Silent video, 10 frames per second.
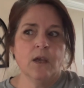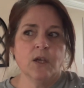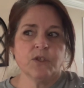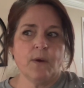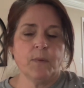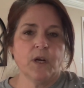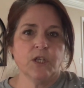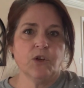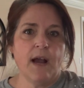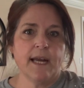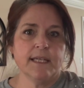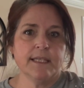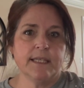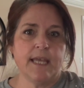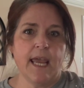So I'm going to try
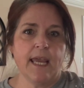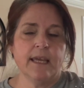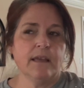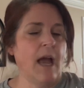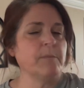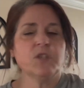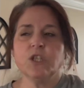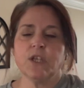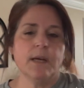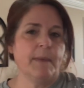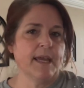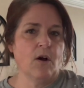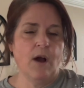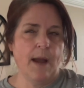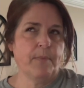to I'm just going to make
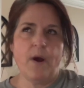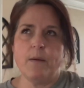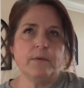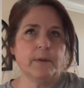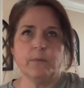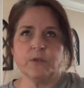I probably will